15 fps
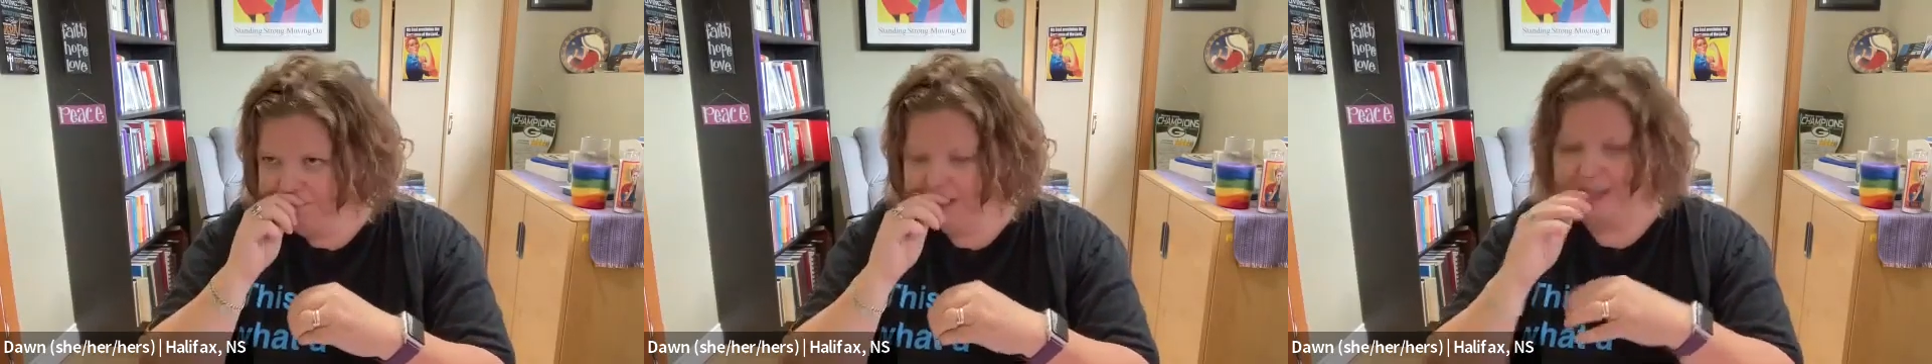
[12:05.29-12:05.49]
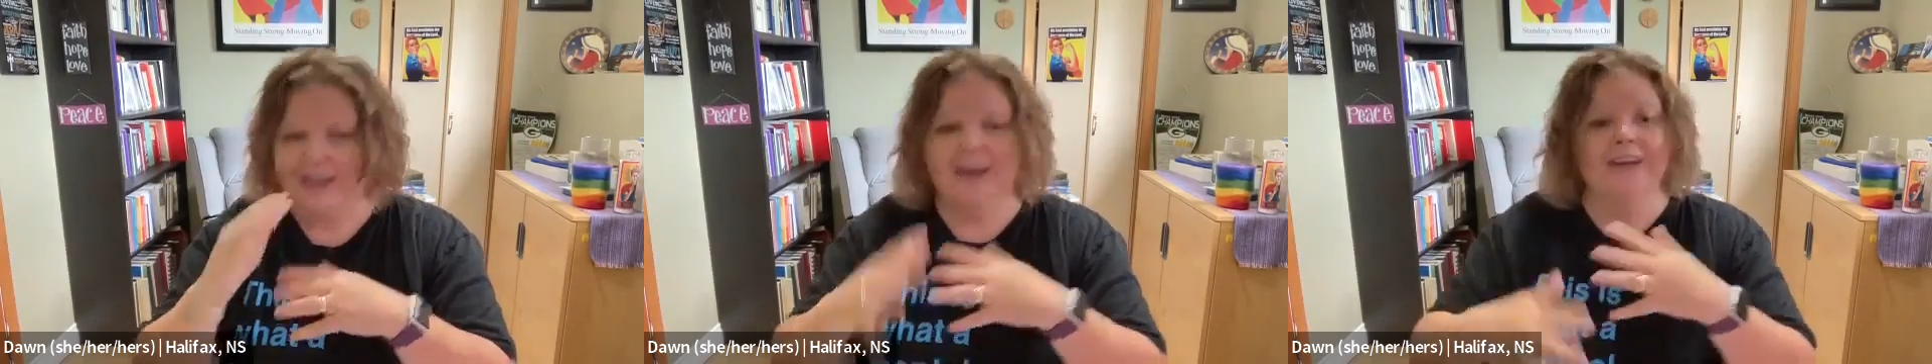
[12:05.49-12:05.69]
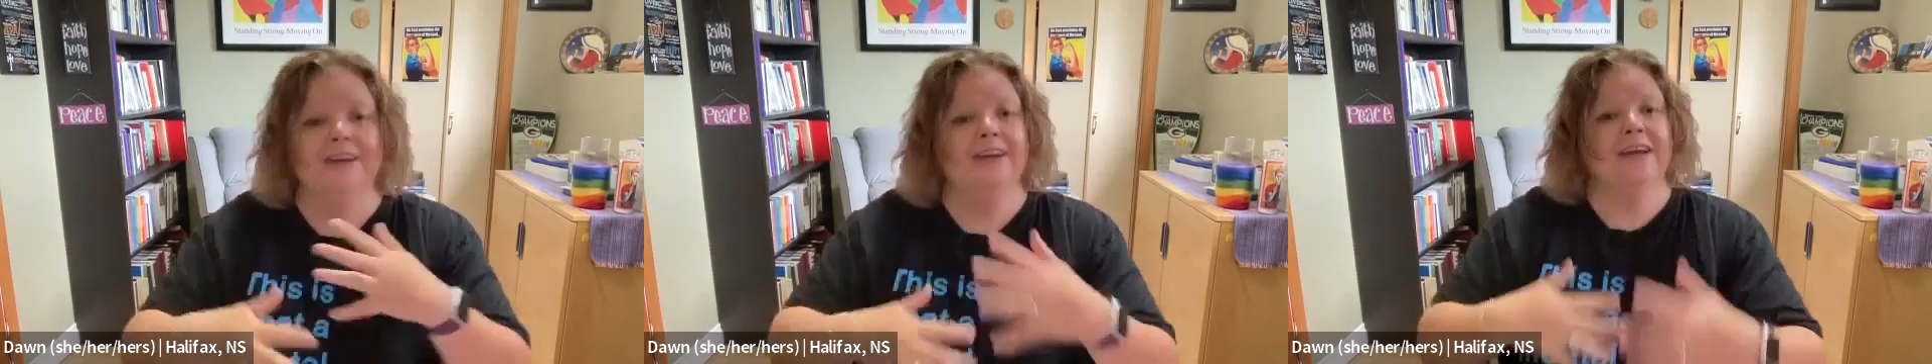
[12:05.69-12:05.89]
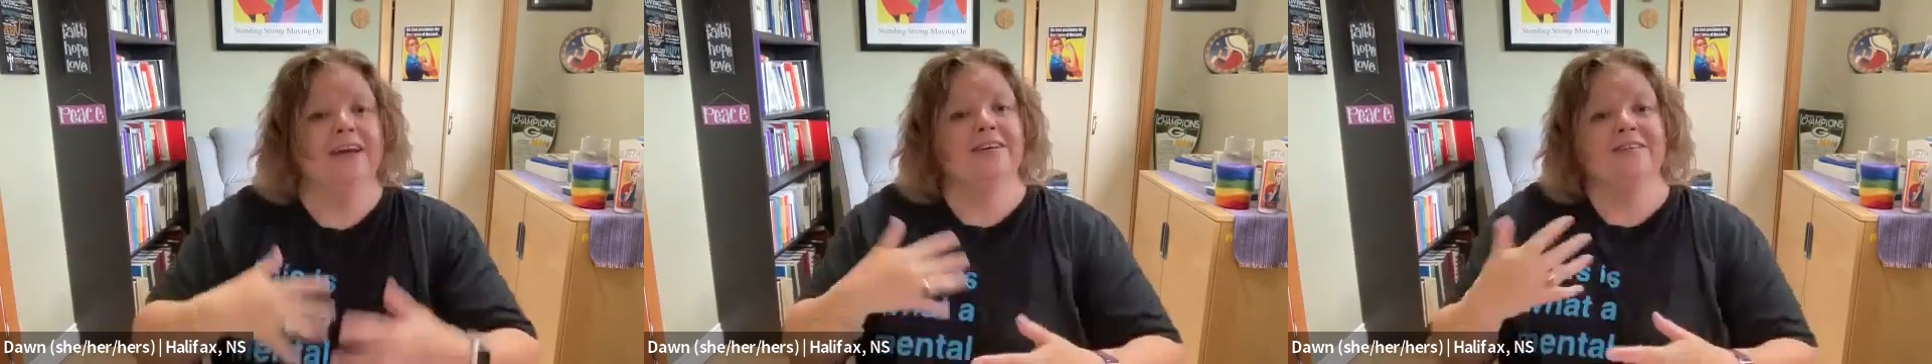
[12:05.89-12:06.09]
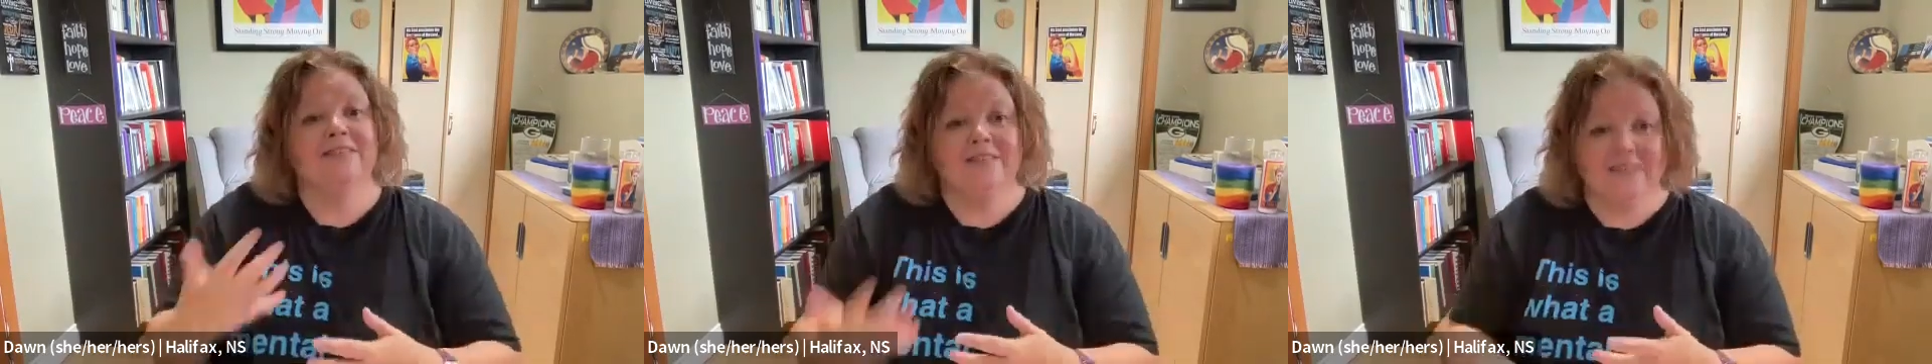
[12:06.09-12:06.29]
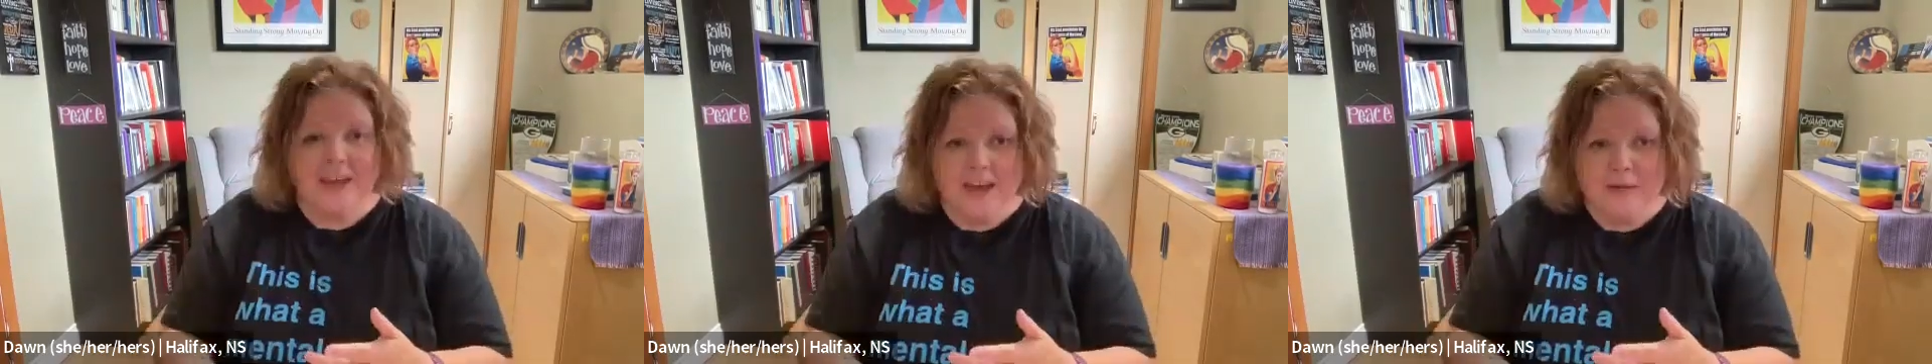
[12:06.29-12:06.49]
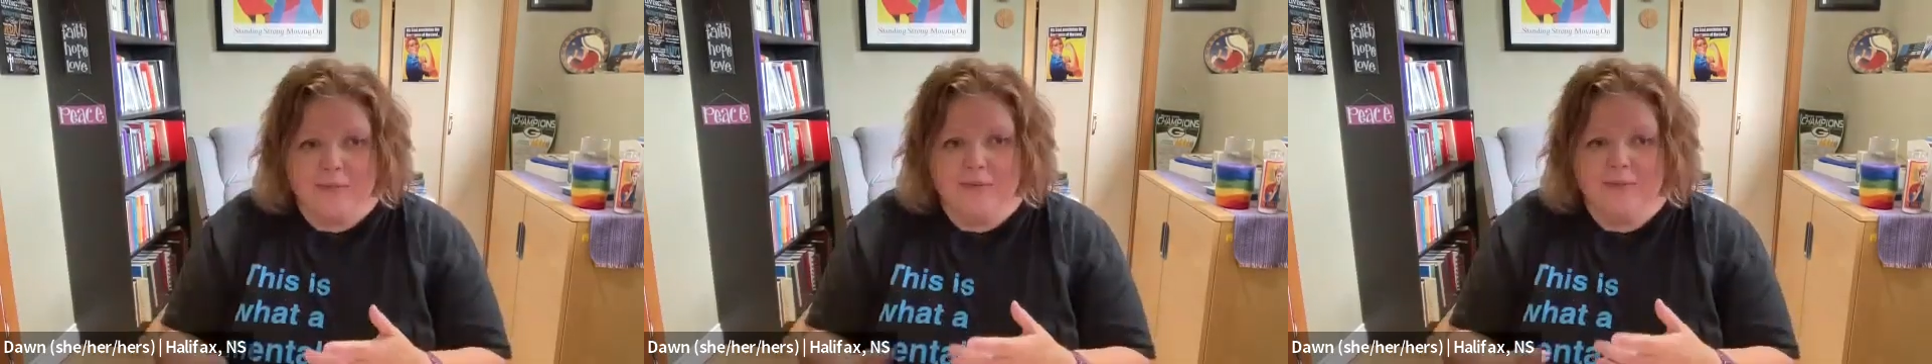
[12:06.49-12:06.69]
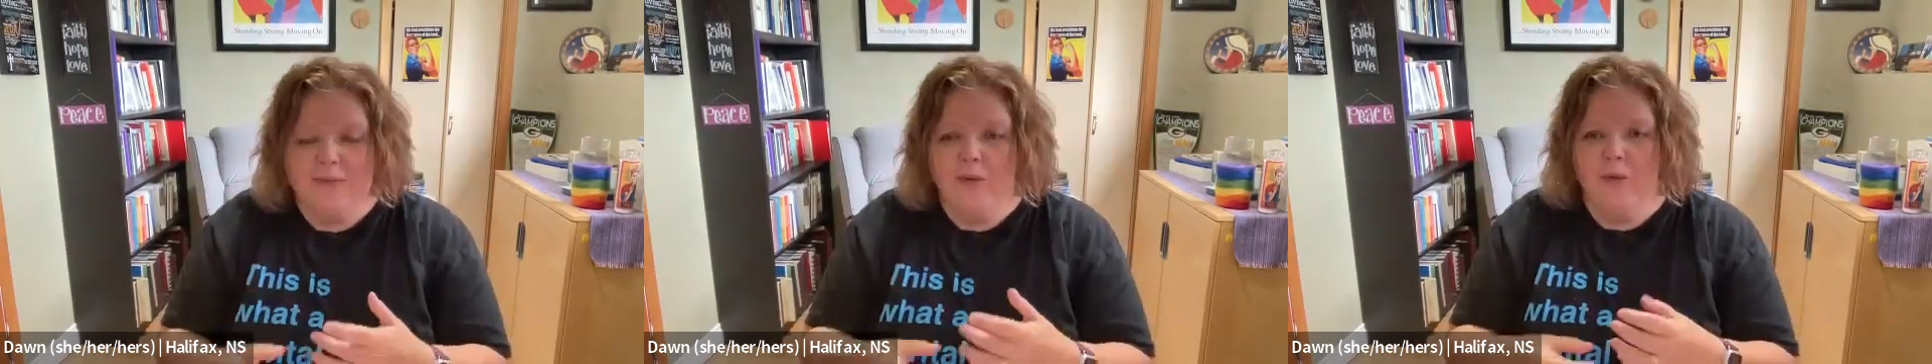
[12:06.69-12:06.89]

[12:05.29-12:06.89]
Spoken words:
like a next step